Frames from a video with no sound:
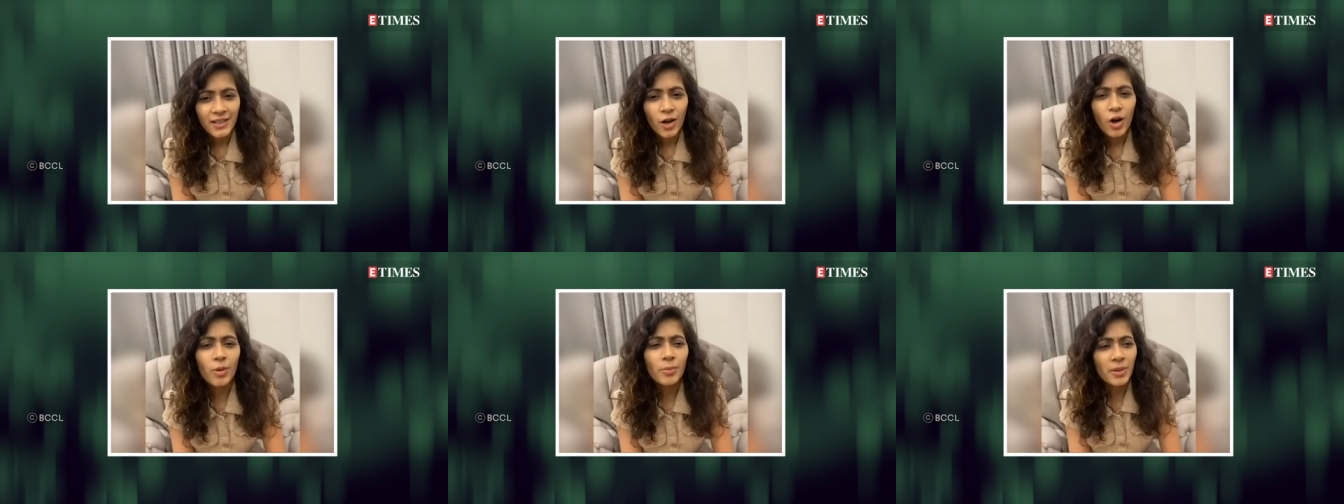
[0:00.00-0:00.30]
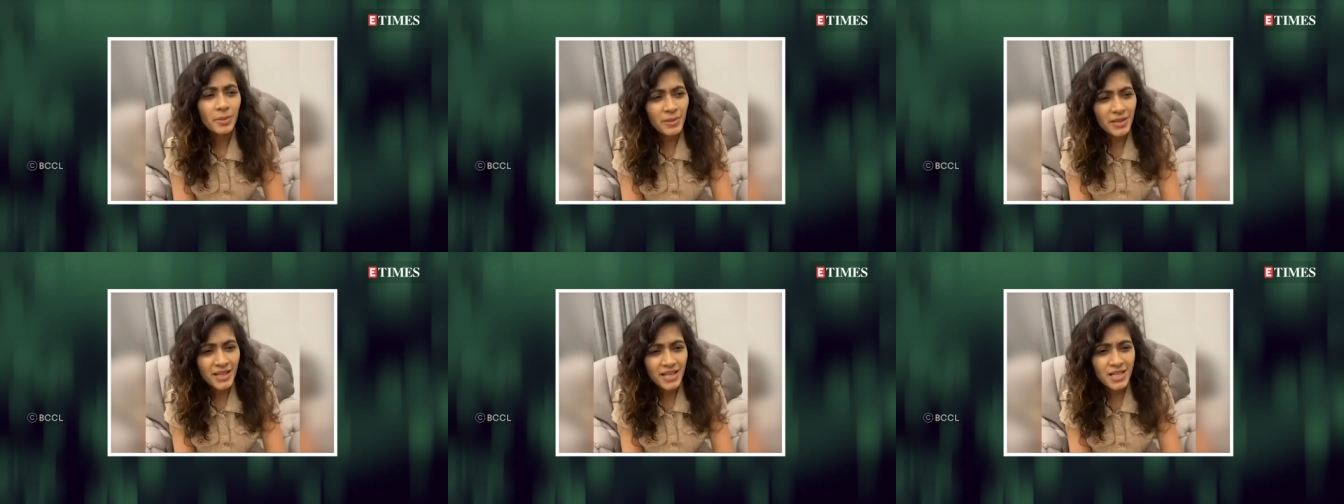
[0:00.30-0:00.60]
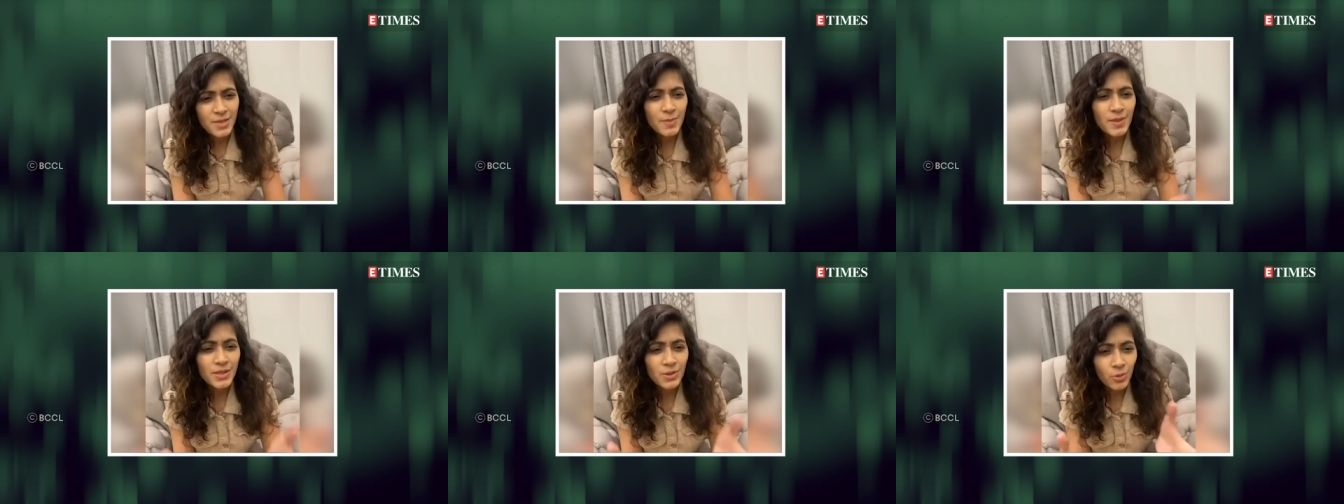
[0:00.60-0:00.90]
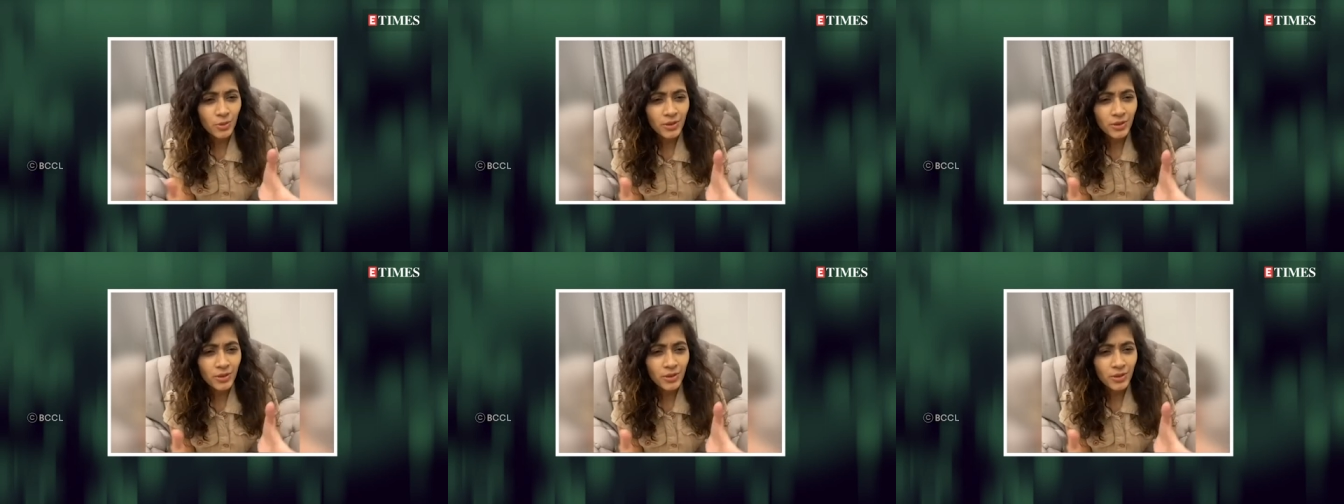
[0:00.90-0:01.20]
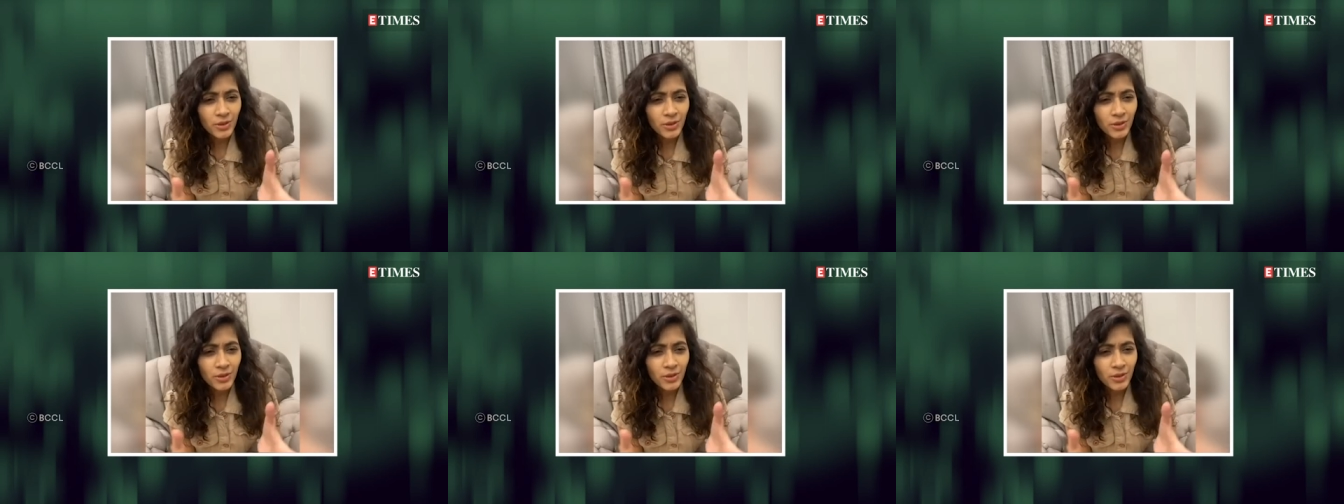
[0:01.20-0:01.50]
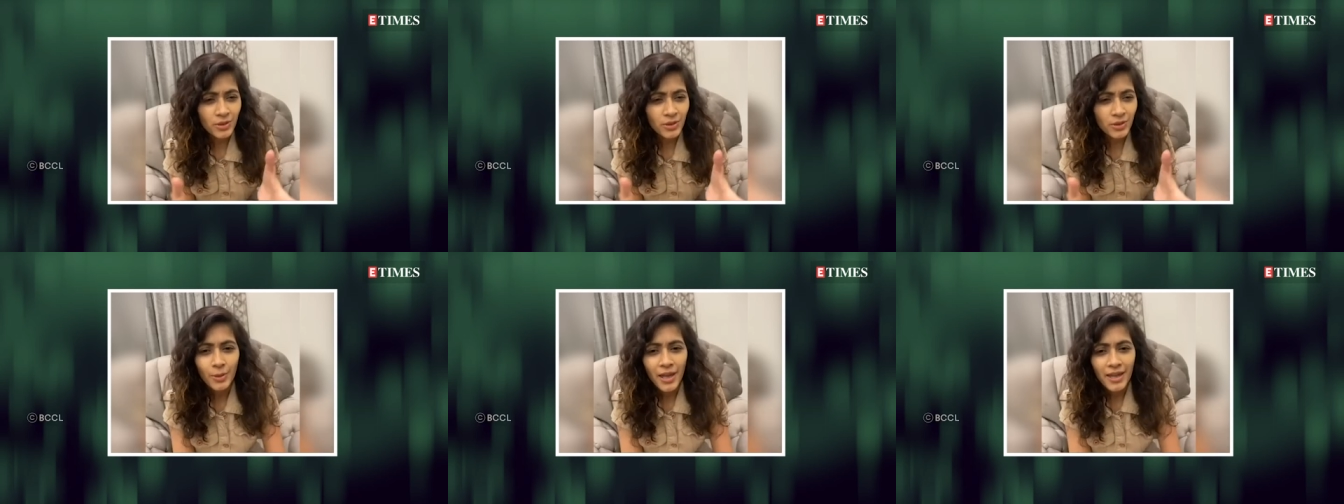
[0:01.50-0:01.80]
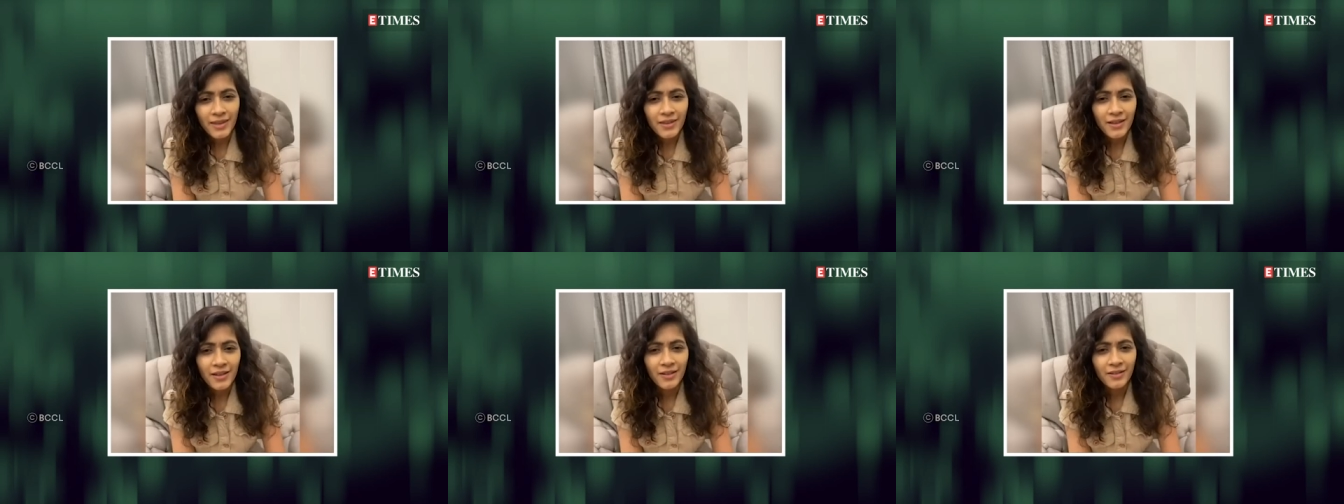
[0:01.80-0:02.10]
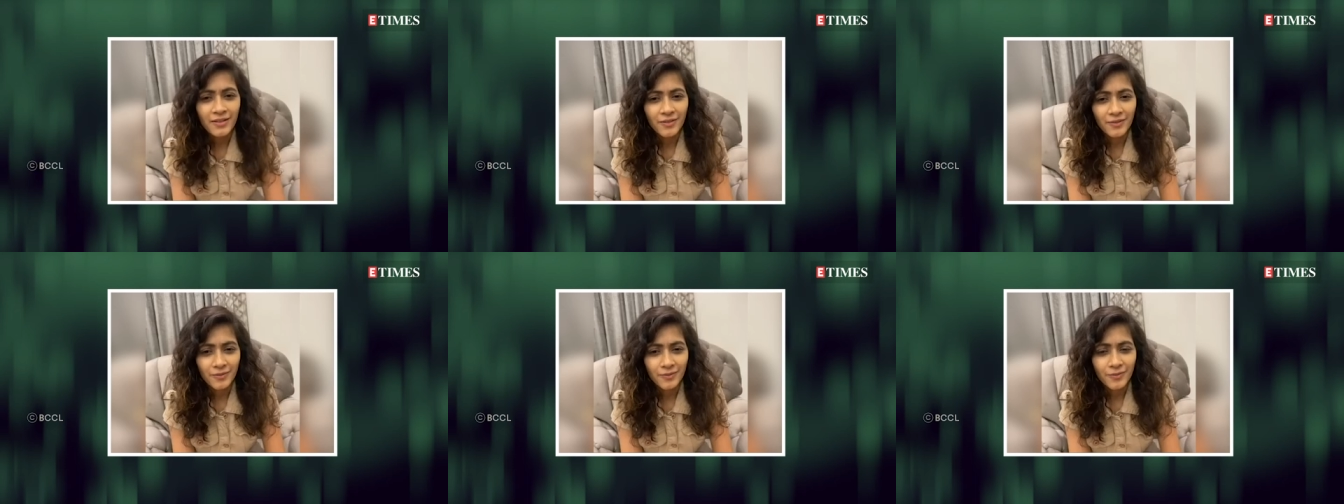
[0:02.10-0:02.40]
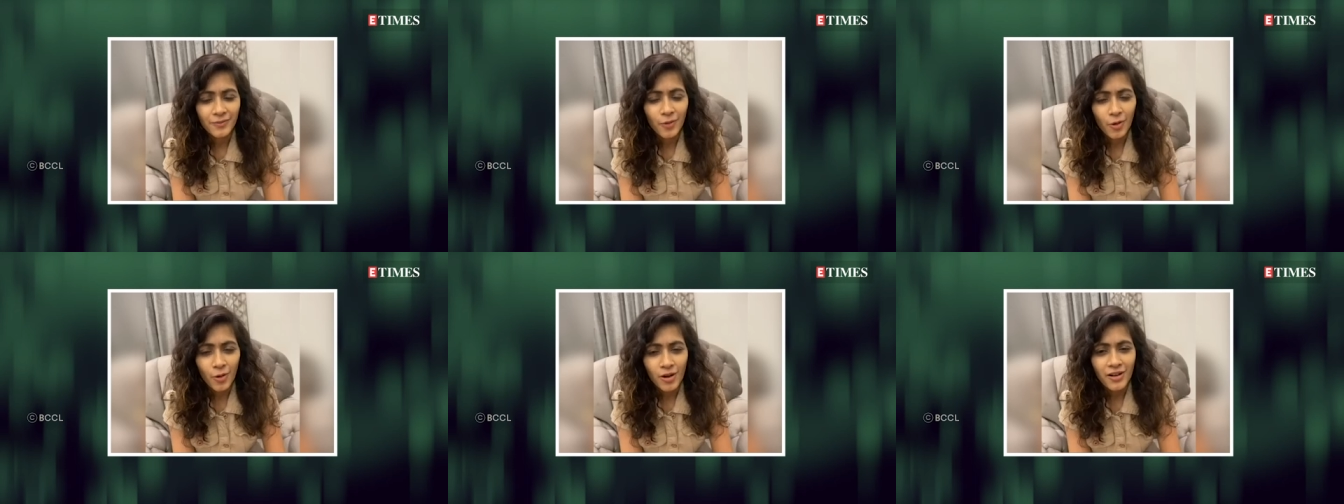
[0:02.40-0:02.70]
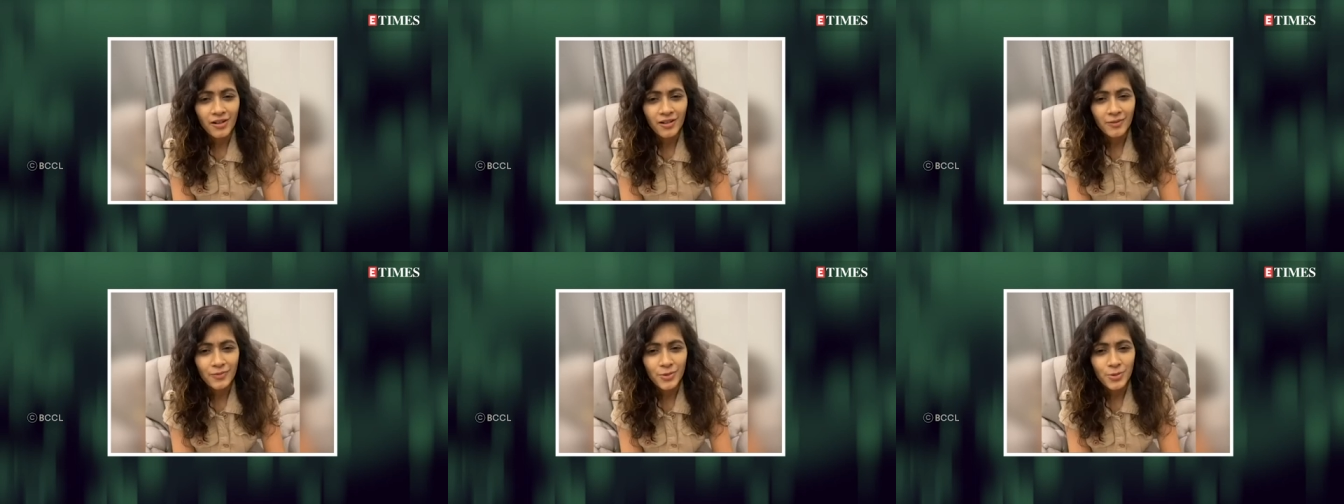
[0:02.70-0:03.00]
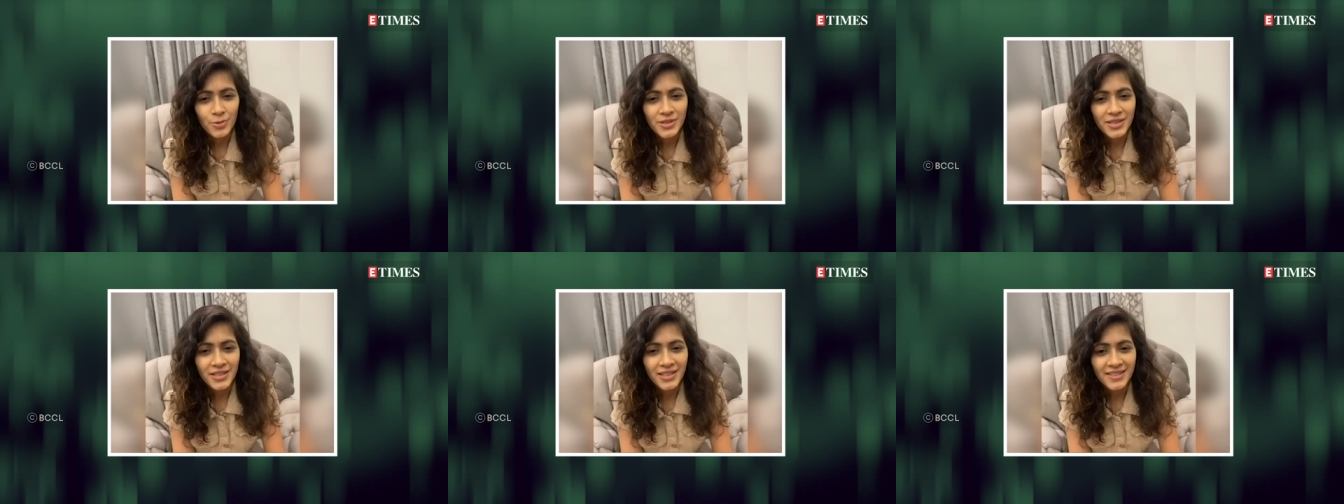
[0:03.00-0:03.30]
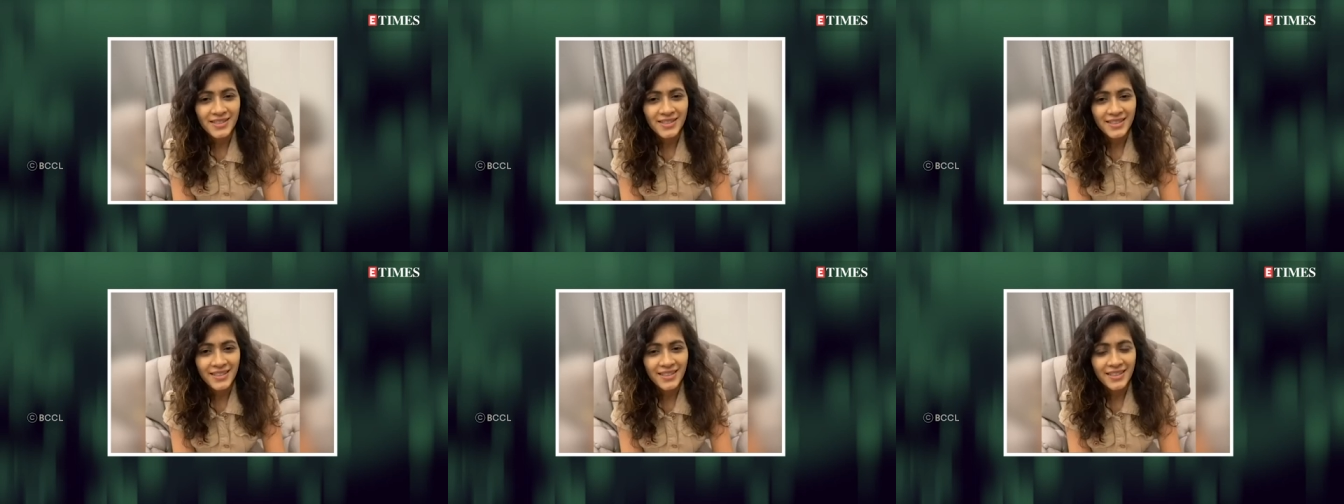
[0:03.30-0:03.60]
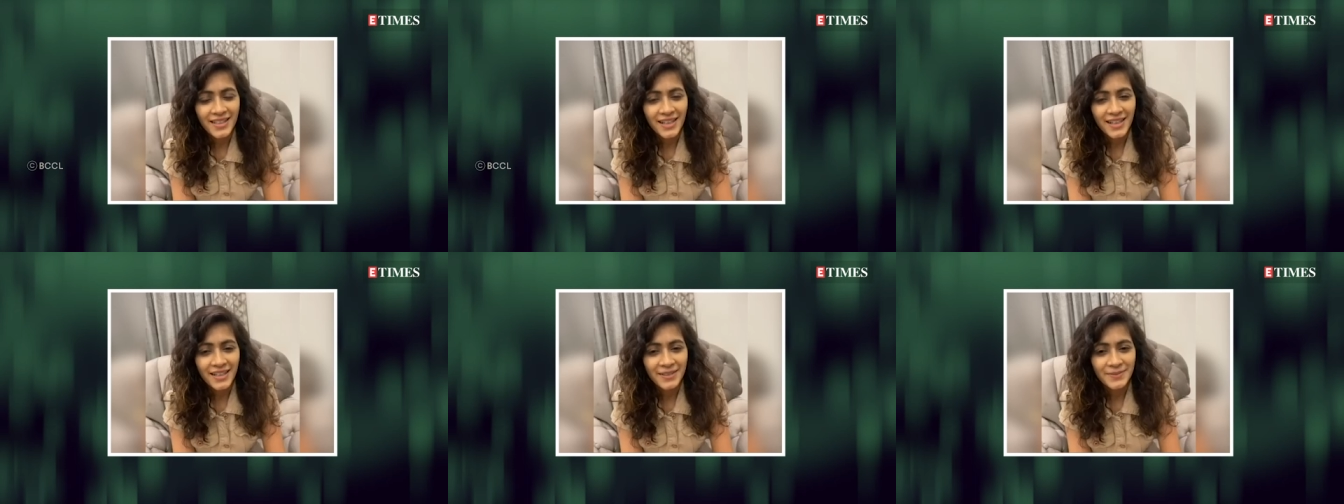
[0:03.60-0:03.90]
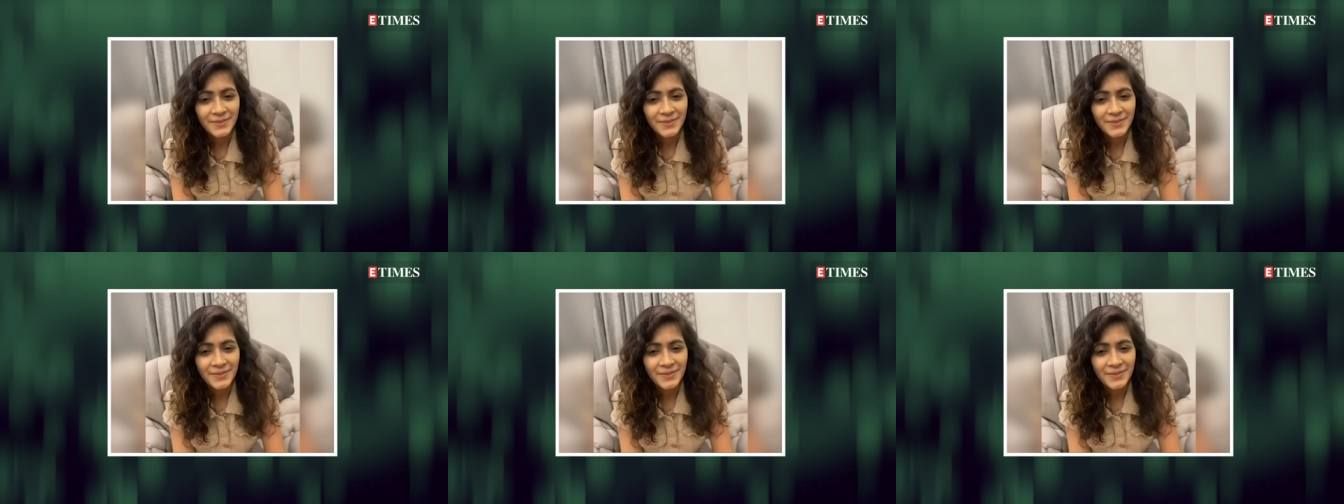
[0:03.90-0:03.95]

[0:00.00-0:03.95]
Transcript: Or maybe Rashmi Sonia clubbed together for a few scenes. Yeah.